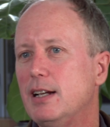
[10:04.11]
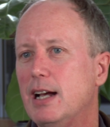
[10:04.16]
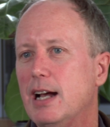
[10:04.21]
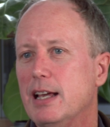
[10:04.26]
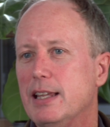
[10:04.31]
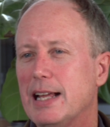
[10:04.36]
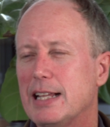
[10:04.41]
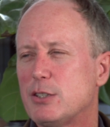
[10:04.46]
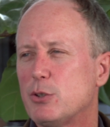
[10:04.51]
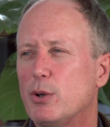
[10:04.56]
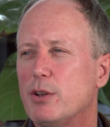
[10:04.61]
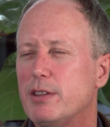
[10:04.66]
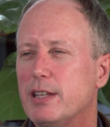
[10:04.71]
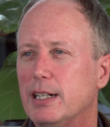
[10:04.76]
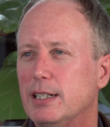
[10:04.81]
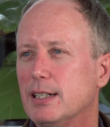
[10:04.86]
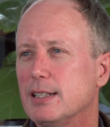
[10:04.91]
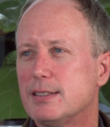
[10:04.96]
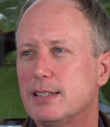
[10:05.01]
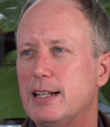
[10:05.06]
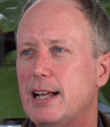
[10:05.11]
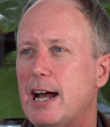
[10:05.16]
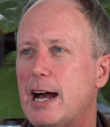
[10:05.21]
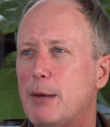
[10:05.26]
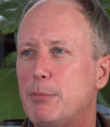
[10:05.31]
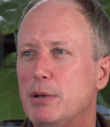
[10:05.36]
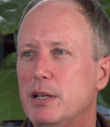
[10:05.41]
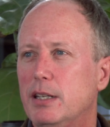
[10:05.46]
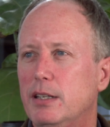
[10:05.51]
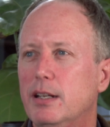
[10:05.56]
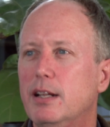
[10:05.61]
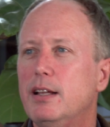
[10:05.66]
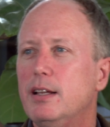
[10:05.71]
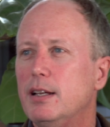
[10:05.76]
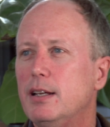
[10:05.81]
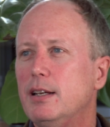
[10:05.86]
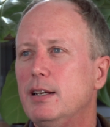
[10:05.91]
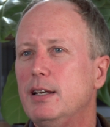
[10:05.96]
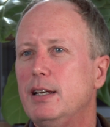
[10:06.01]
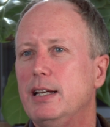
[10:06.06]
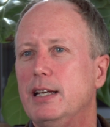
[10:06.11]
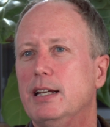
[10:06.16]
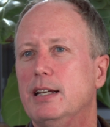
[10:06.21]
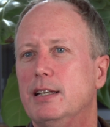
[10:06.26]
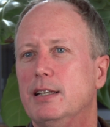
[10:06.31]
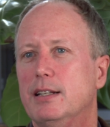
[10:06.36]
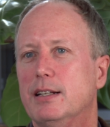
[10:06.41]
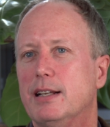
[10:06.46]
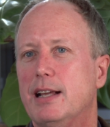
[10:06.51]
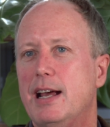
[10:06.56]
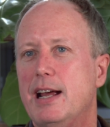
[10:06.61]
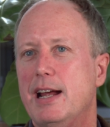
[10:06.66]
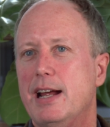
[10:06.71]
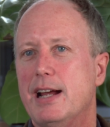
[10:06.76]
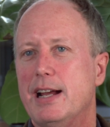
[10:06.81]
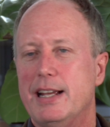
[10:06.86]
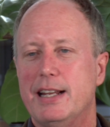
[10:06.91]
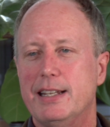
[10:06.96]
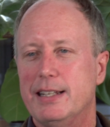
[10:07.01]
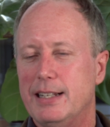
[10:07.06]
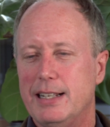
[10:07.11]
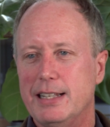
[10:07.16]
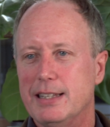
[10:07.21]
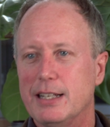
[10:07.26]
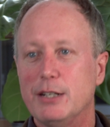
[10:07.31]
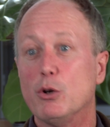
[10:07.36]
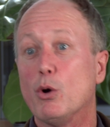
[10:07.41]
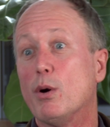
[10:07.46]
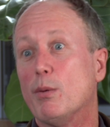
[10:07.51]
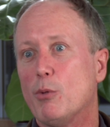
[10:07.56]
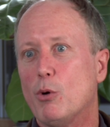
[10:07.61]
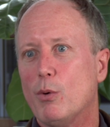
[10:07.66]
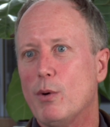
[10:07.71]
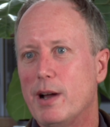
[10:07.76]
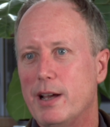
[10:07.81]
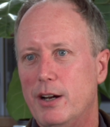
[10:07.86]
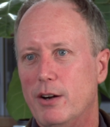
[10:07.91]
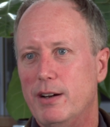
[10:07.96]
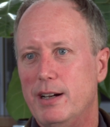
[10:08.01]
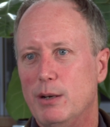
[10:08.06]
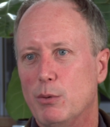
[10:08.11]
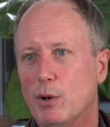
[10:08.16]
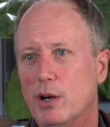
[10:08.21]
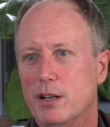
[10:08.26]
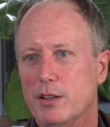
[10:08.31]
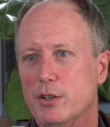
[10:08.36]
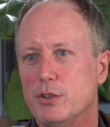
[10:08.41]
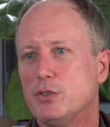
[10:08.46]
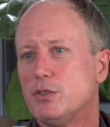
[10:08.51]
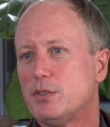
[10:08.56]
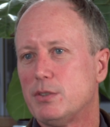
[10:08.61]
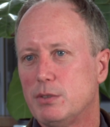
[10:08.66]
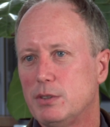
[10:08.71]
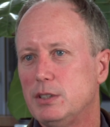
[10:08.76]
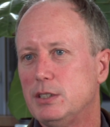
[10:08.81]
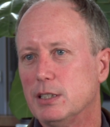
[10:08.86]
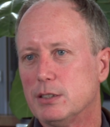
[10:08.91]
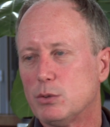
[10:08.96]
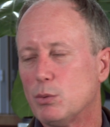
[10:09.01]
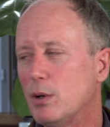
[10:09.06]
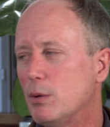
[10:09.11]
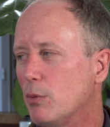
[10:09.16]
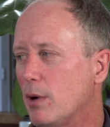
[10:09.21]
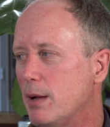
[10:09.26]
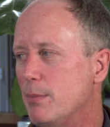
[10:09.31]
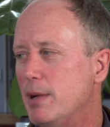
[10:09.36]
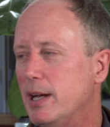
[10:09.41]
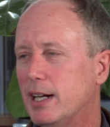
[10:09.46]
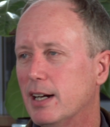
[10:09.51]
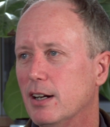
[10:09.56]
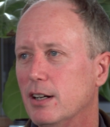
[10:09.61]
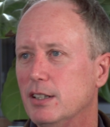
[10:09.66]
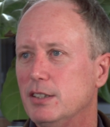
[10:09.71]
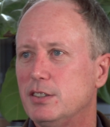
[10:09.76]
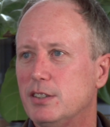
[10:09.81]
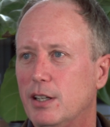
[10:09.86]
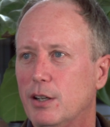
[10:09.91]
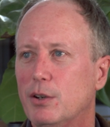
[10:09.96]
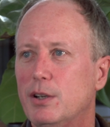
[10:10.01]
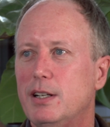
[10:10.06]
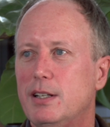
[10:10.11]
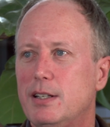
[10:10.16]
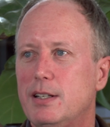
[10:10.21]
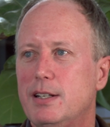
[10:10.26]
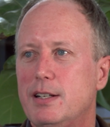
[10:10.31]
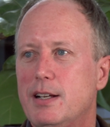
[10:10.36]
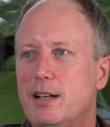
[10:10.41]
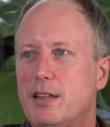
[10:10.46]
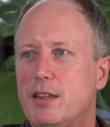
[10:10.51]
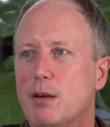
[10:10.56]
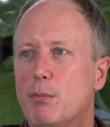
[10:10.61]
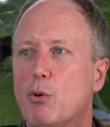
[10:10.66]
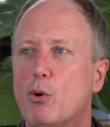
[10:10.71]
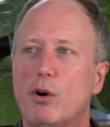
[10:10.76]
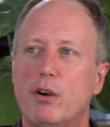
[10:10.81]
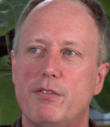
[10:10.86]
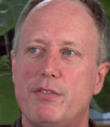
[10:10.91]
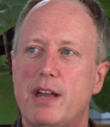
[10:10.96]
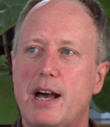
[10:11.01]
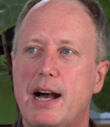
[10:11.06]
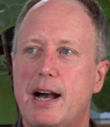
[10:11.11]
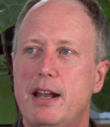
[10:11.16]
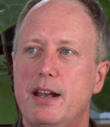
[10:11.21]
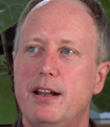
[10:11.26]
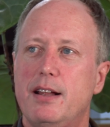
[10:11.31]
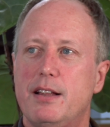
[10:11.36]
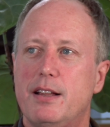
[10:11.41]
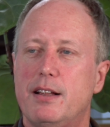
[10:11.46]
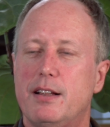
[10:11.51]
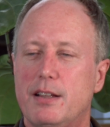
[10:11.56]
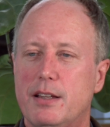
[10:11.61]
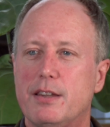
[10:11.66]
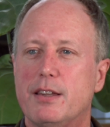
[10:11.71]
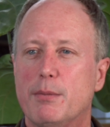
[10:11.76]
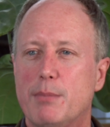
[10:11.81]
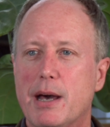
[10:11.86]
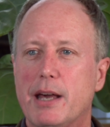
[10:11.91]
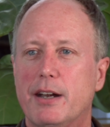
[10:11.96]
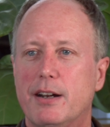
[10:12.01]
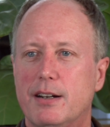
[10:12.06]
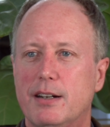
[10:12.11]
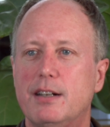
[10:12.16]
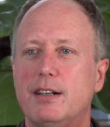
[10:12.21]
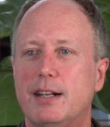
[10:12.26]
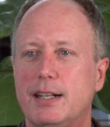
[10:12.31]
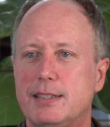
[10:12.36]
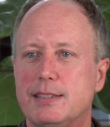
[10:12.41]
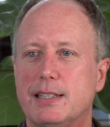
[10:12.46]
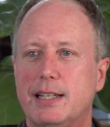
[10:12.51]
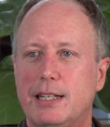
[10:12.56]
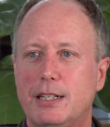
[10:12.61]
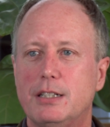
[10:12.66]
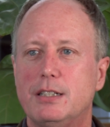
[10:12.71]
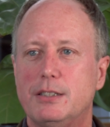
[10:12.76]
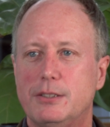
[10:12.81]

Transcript: And that sort of thing doesn't happen in the normal winery where there's just one winemaker. So the more of that, the better, I'd say.